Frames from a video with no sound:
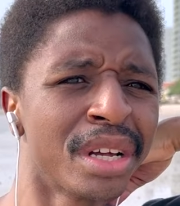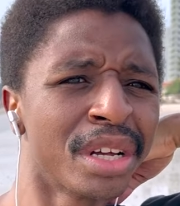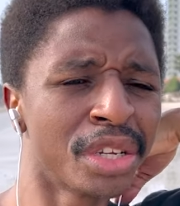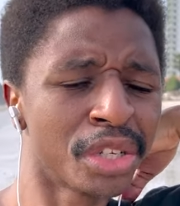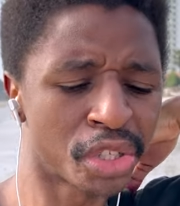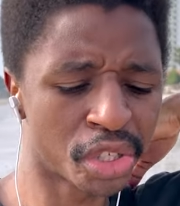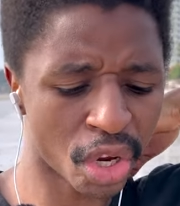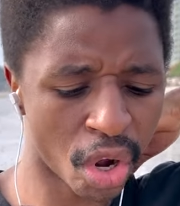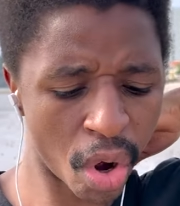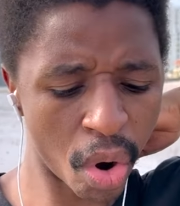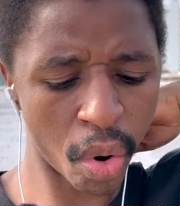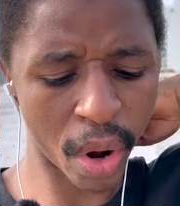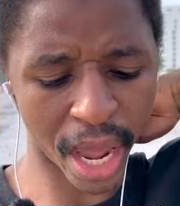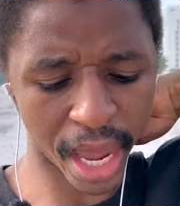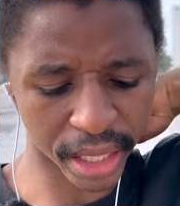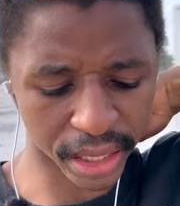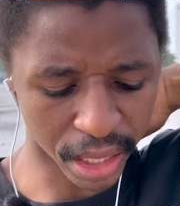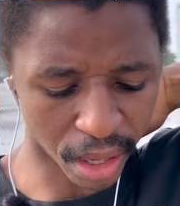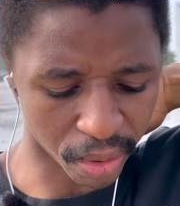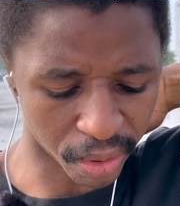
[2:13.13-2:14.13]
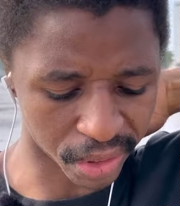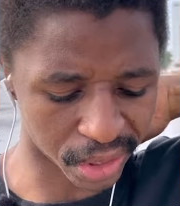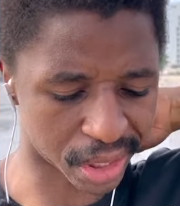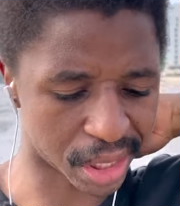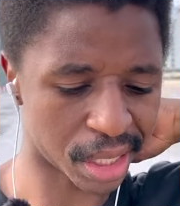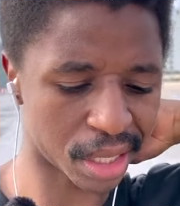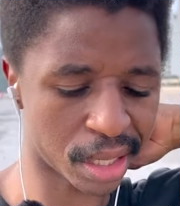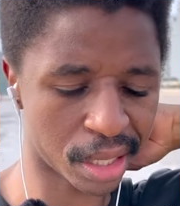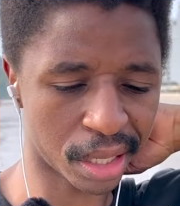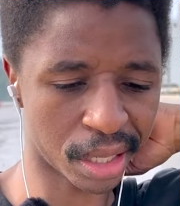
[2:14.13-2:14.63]
So as I was
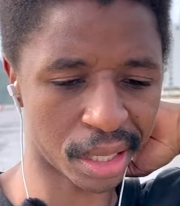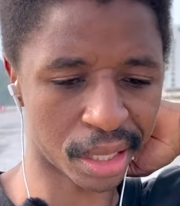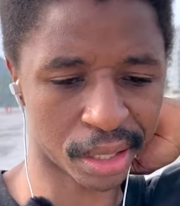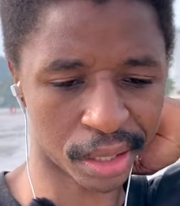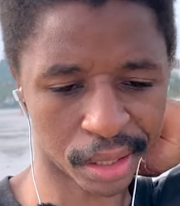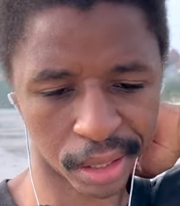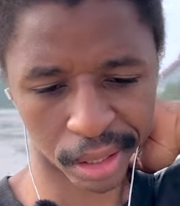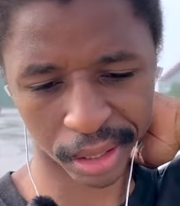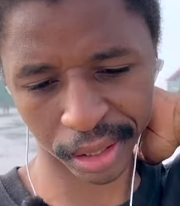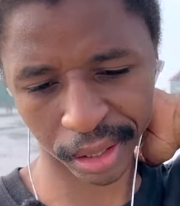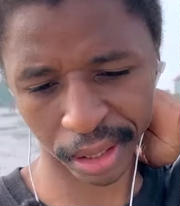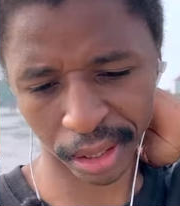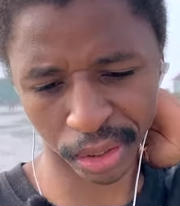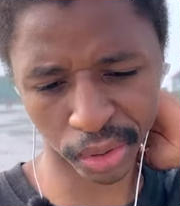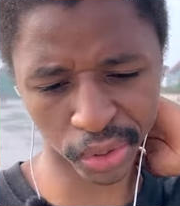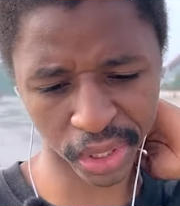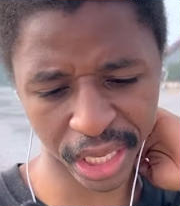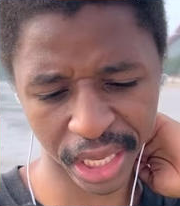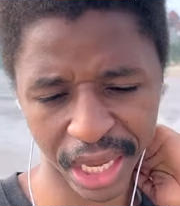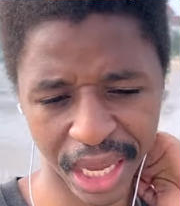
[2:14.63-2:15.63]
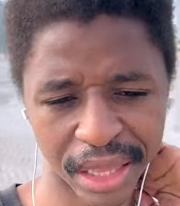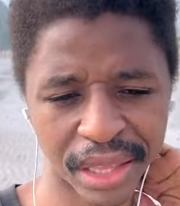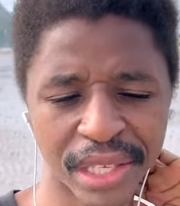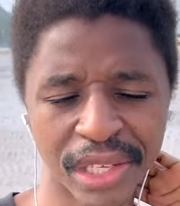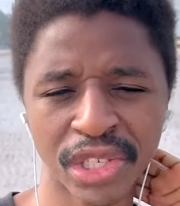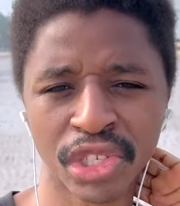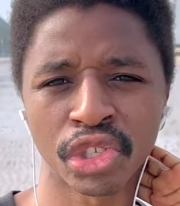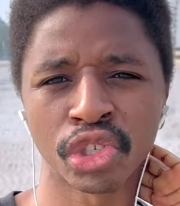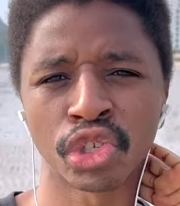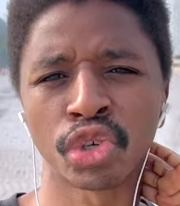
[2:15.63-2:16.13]
looking at
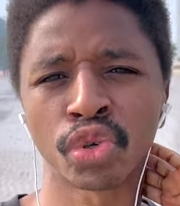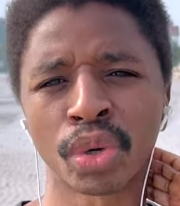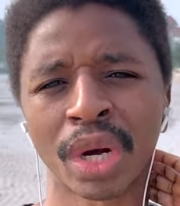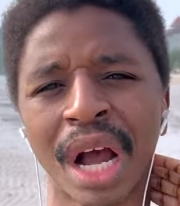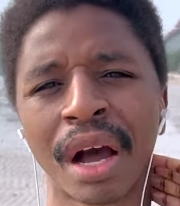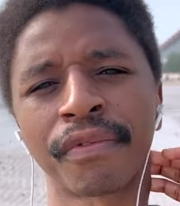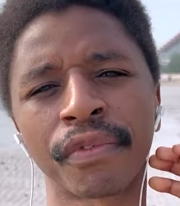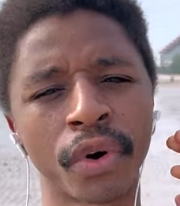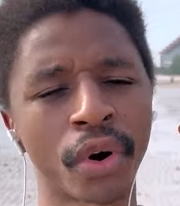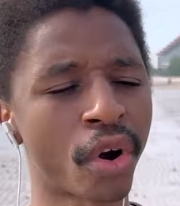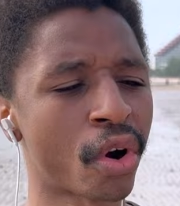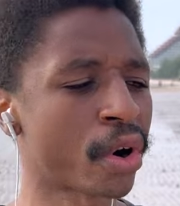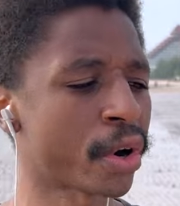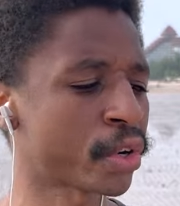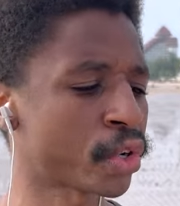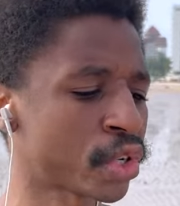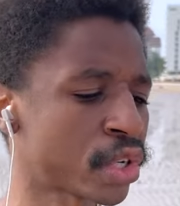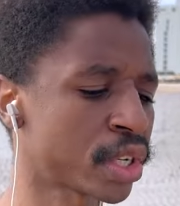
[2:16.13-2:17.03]
this new cover art